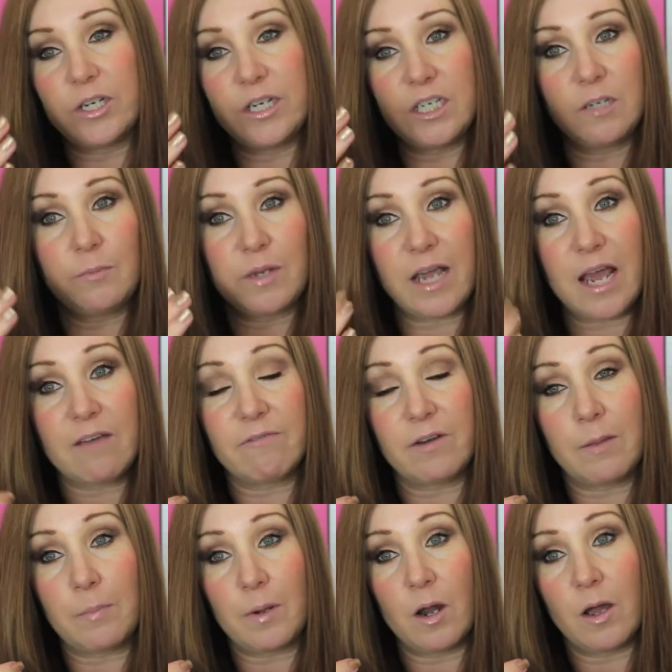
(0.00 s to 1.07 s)
You need to be careful
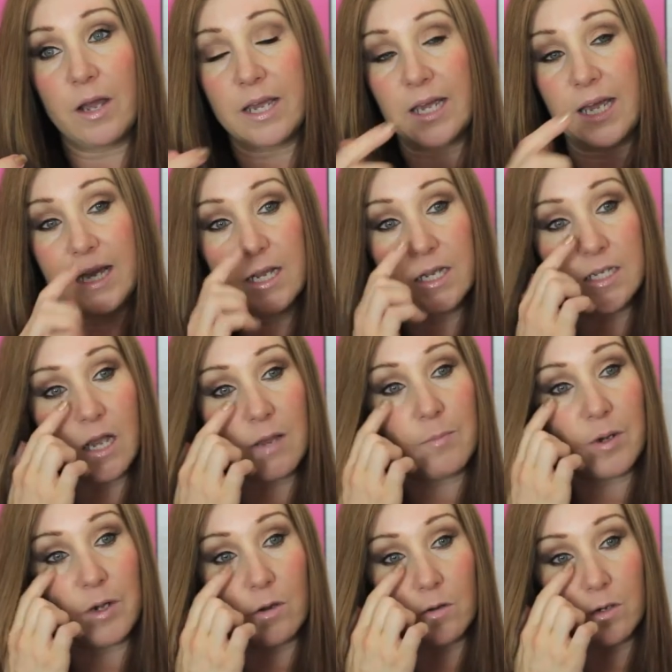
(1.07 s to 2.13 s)
applying it, because I
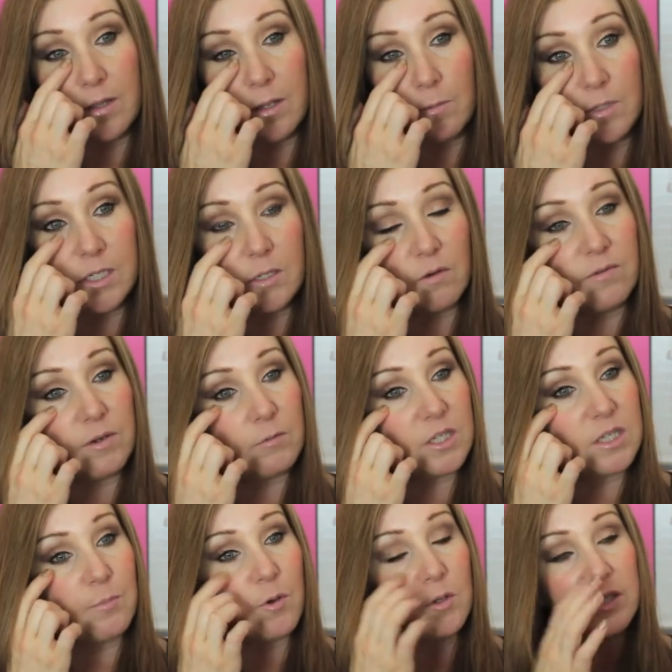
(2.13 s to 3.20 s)
put it on and there was sort of little
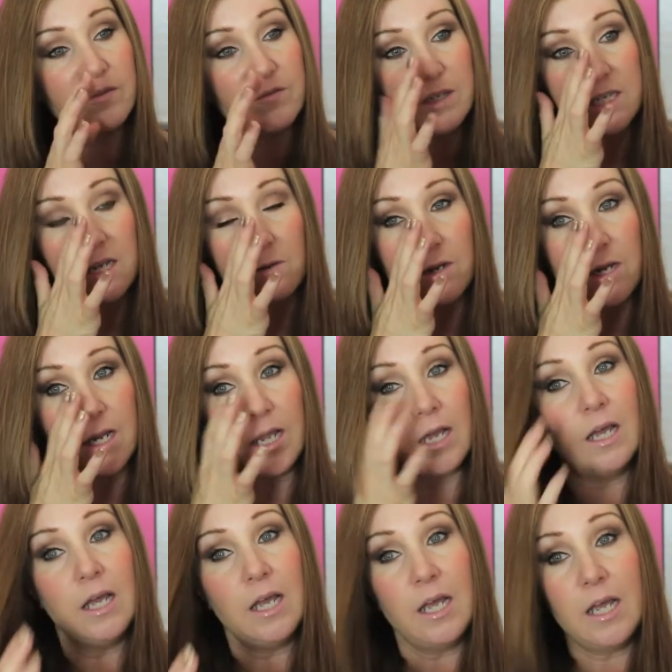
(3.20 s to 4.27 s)
spots of it down here,